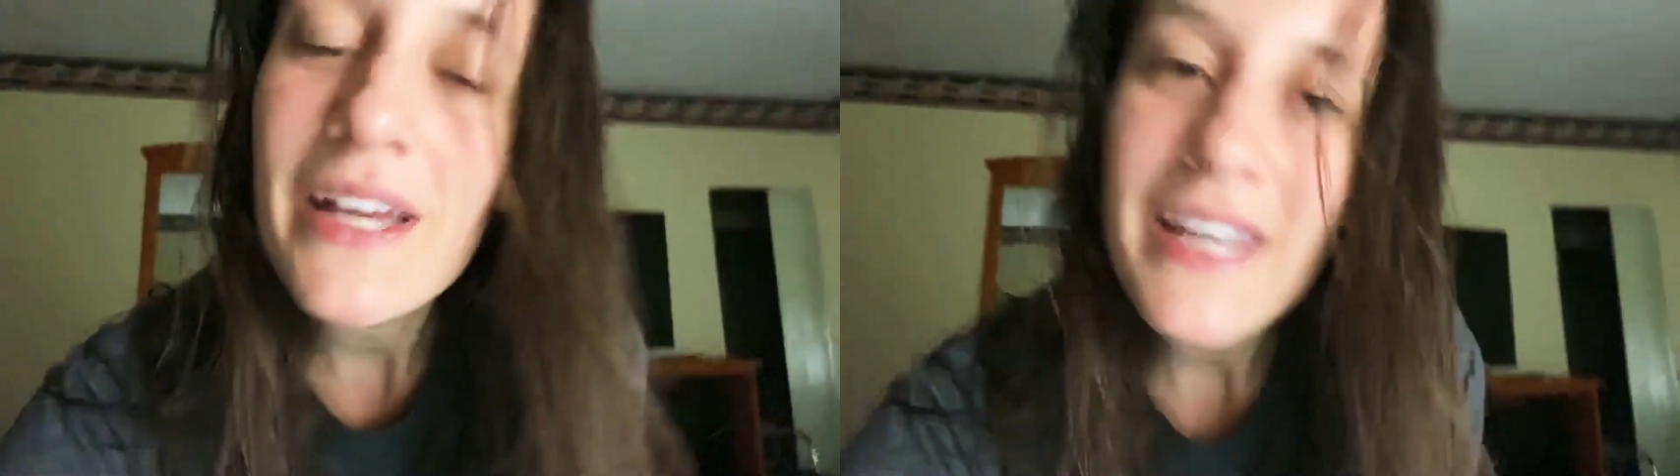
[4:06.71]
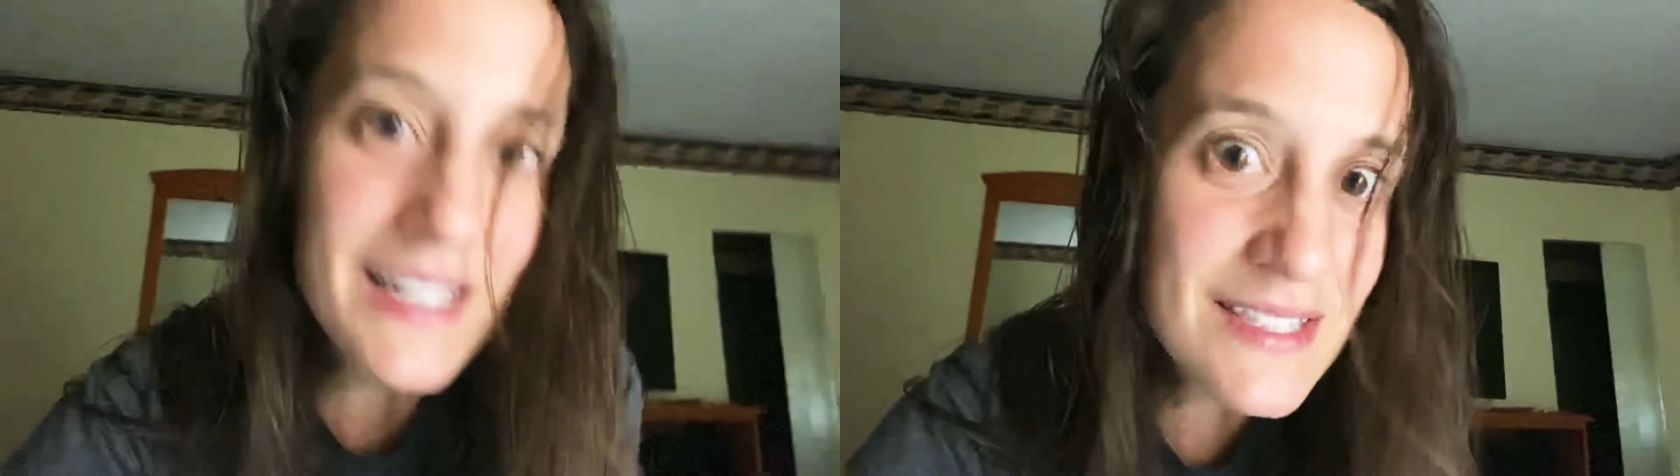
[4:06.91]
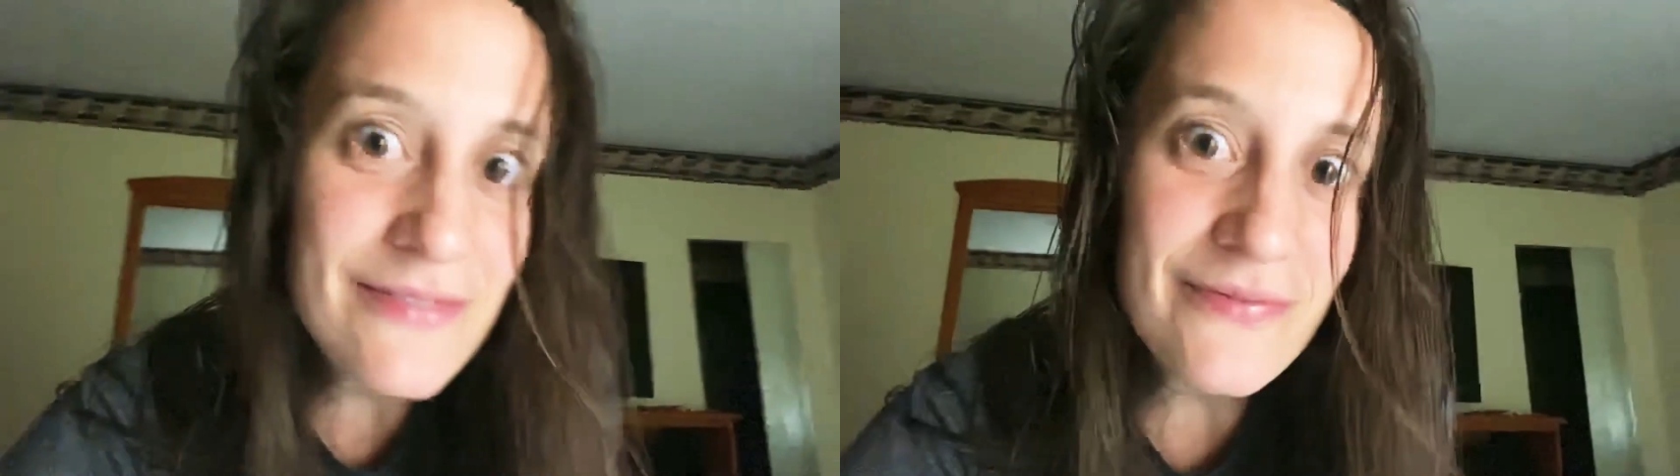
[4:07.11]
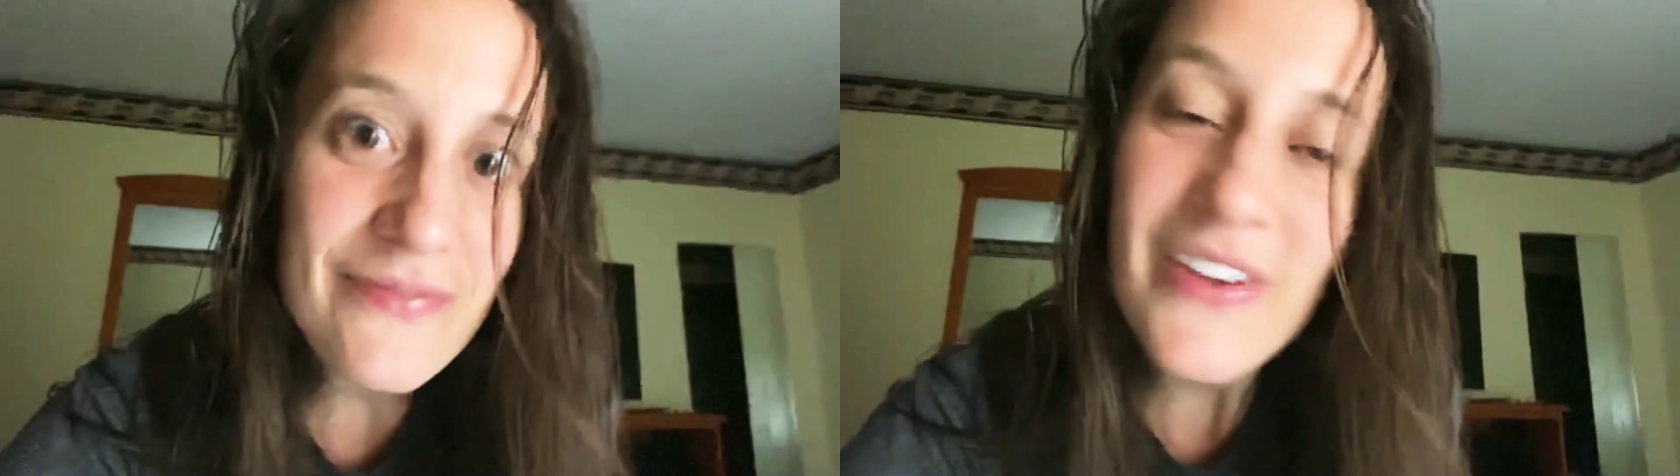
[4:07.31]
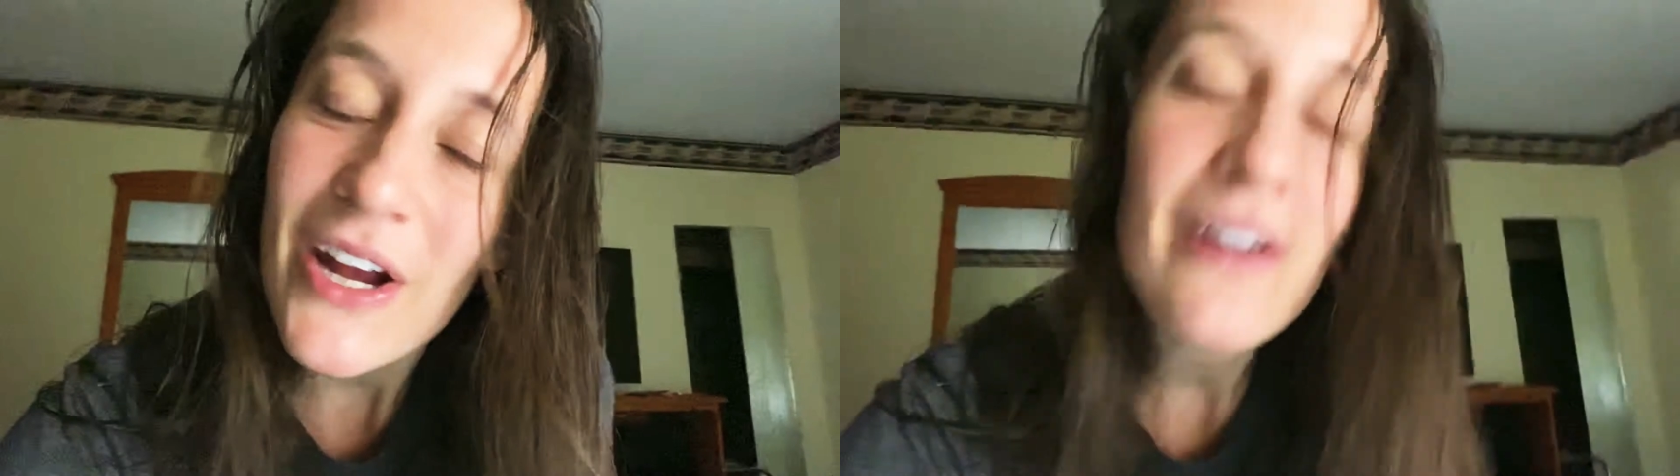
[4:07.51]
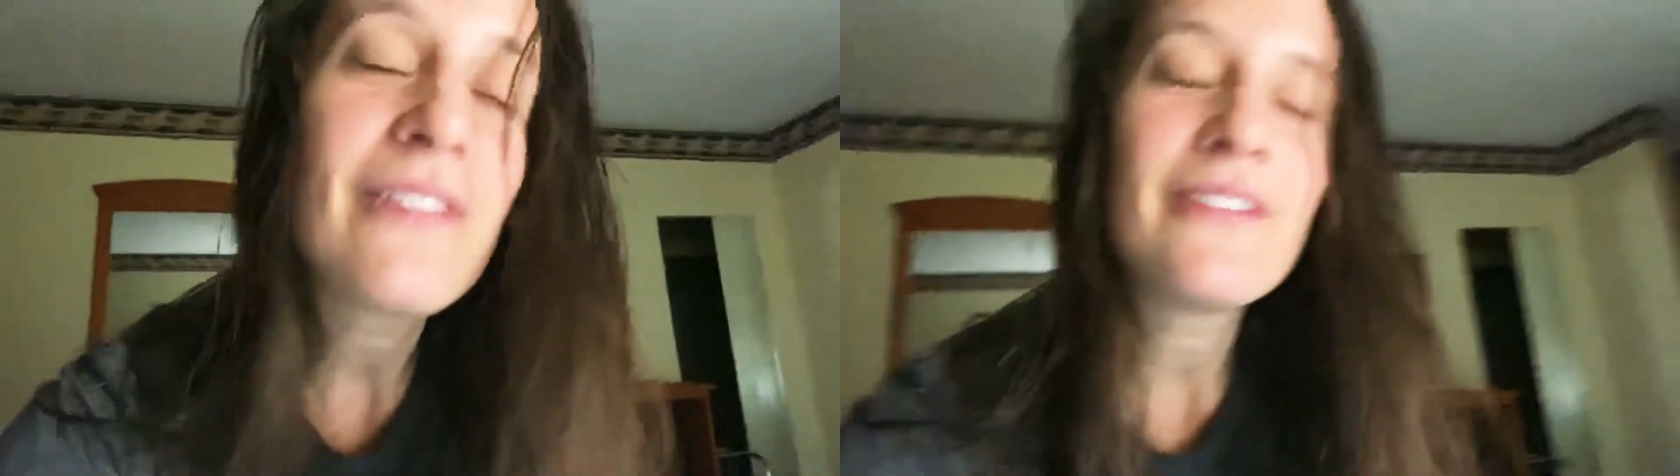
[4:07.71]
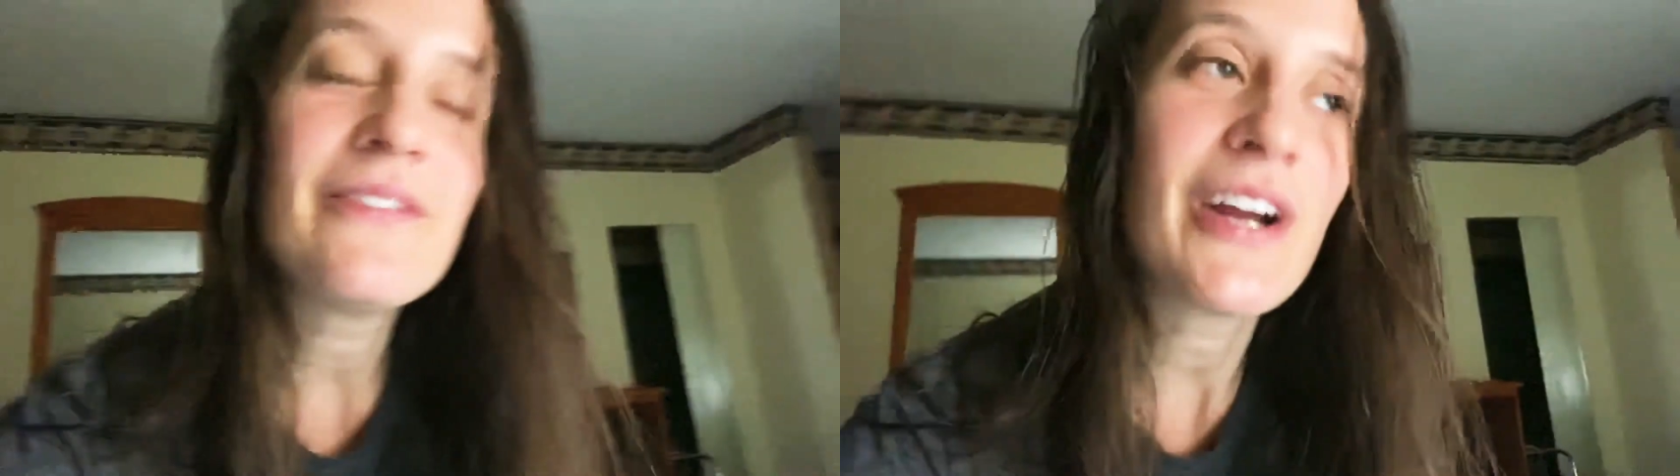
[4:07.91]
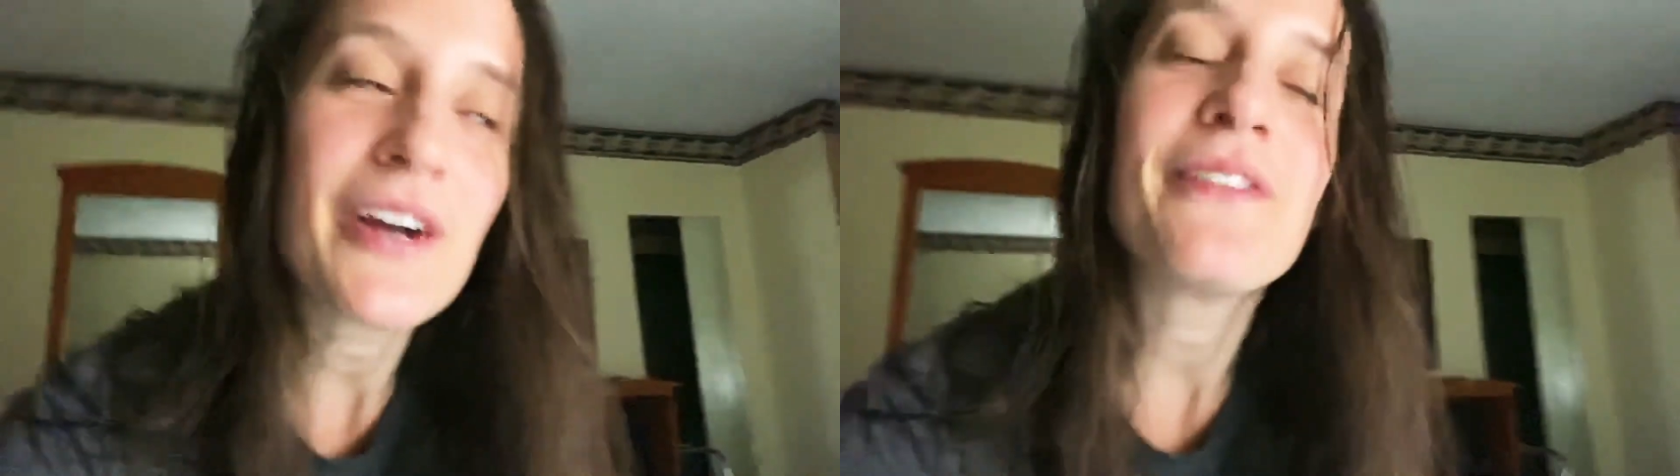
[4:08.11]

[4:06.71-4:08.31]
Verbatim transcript: It's very, very,